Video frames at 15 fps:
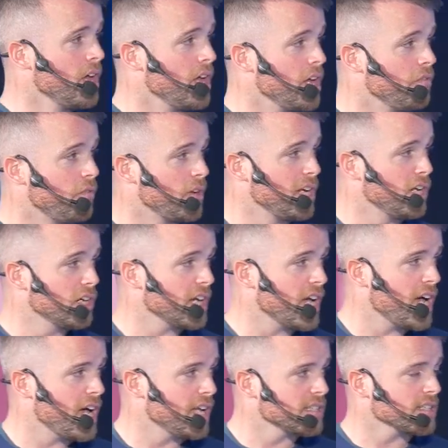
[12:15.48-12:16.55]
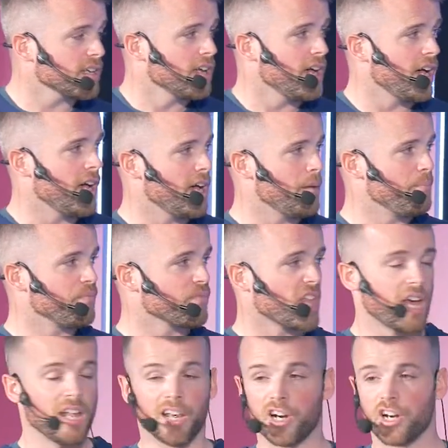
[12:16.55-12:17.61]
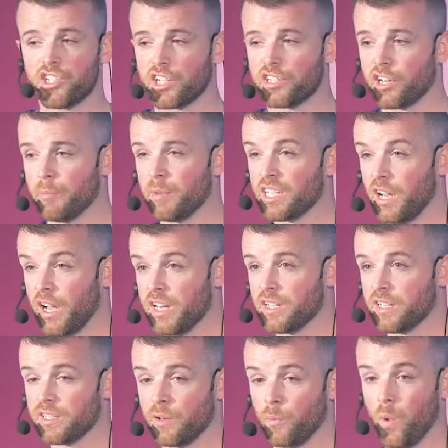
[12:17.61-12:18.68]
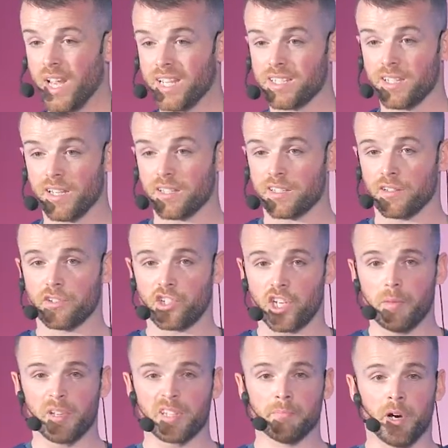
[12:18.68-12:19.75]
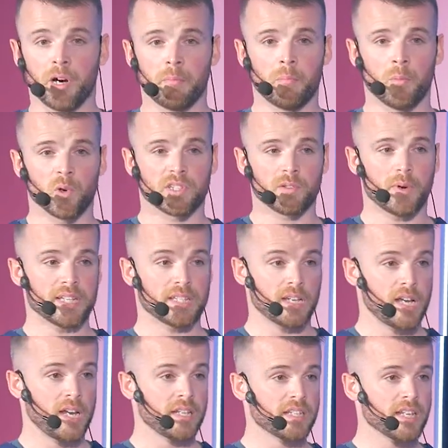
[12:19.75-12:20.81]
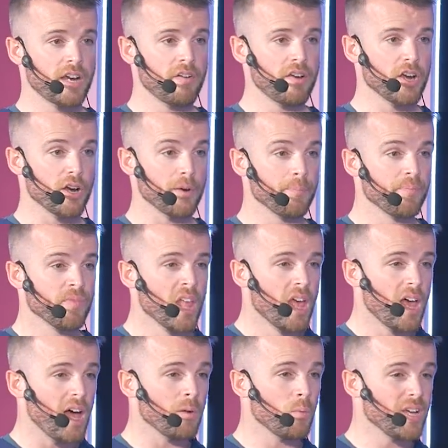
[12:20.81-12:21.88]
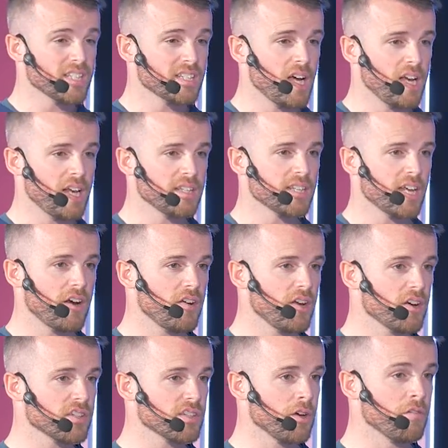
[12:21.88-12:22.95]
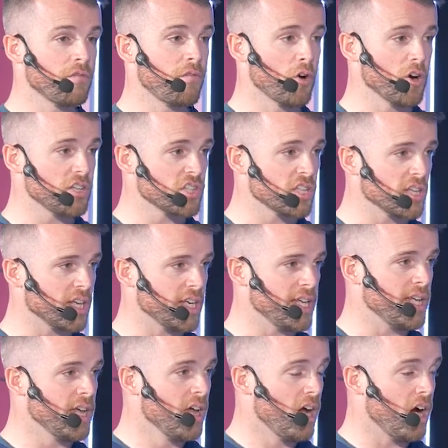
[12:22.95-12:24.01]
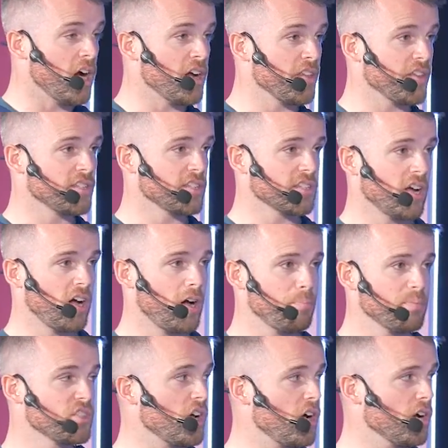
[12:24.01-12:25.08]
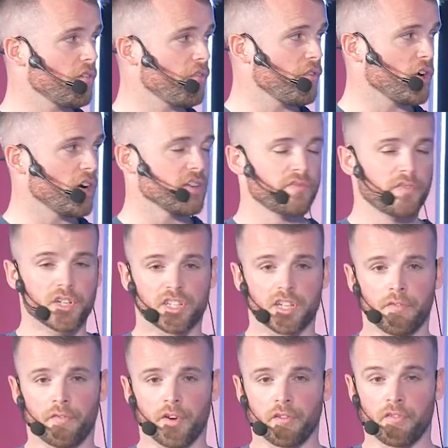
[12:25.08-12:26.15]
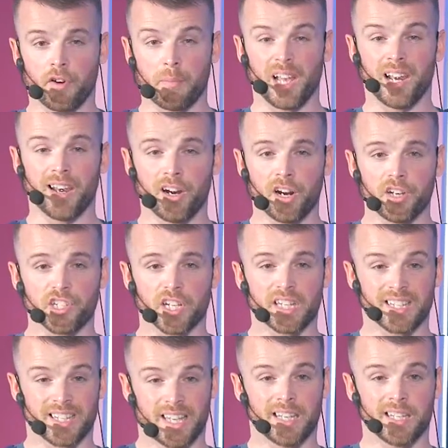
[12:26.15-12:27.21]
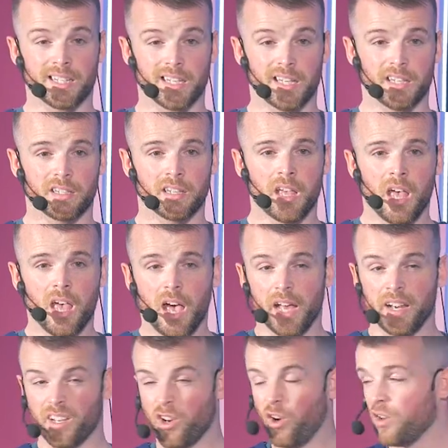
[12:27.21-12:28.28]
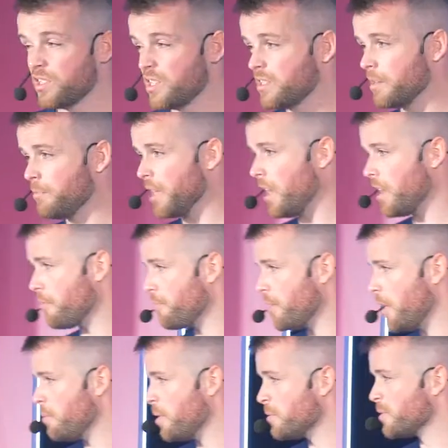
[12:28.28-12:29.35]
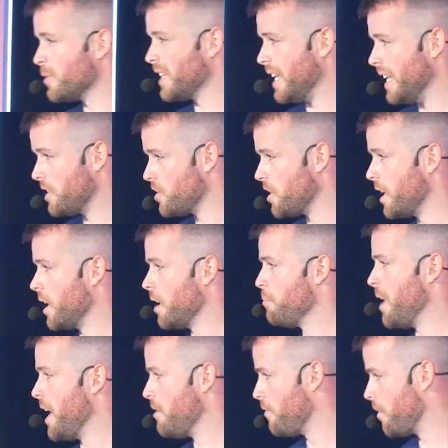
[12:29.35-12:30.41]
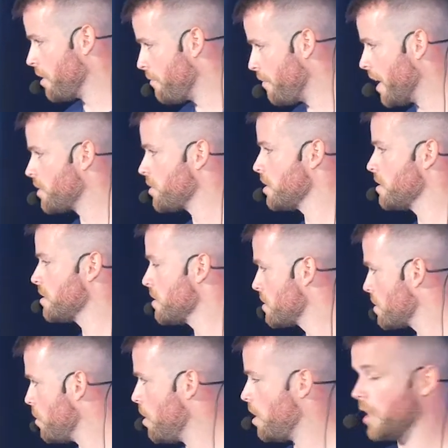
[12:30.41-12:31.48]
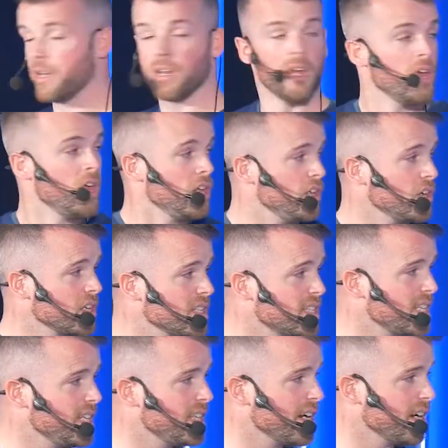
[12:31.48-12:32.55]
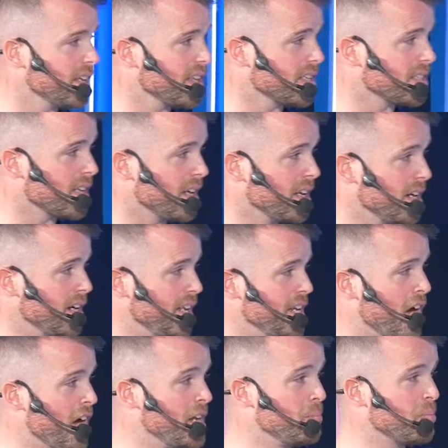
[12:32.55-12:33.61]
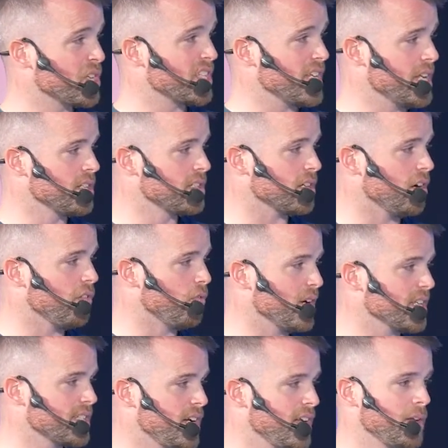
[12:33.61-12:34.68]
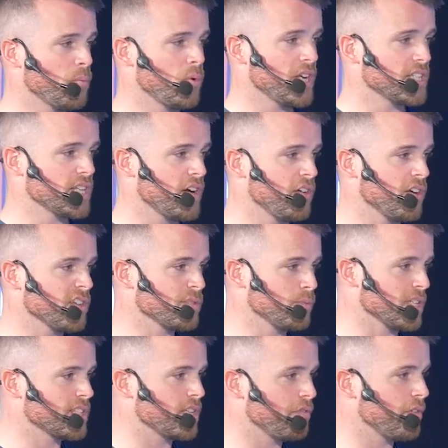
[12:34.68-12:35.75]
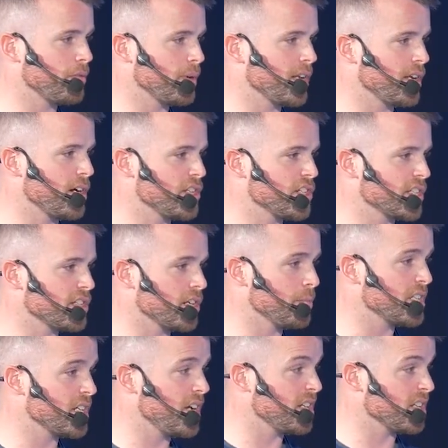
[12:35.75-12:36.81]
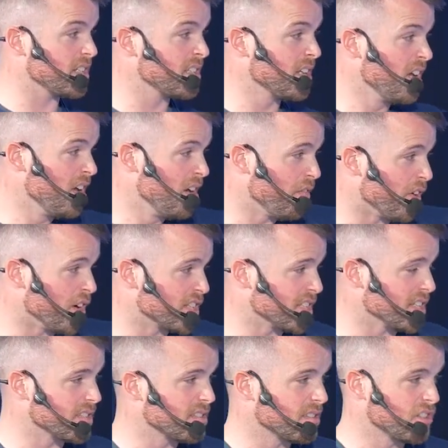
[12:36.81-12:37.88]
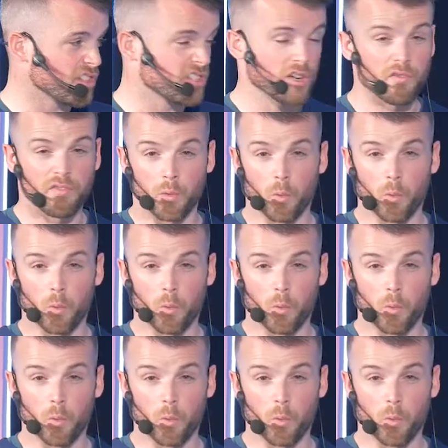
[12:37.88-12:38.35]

If we look at allergic dermatitis in Westies, so Sheba's mum was a West Highland Terrier, and West Highland Terriers, unfortunately, are the top dog for suffering from allergic skin disease. And it causes them a lot of problems with itching and painful infections and so on. You can see there that nearly 9% of West Highland White Terriers will suffer with allergic dermatitis versus just over